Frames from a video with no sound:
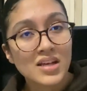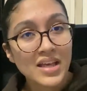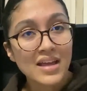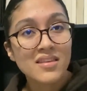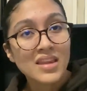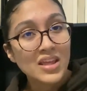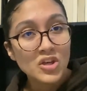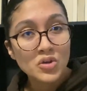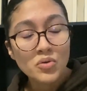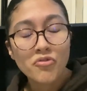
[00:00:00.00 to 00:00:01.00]
again, thank
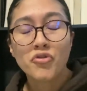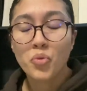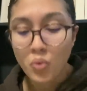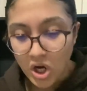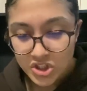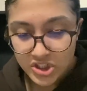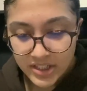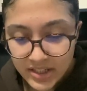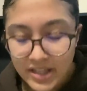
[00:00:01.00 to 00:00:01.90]
you for watching.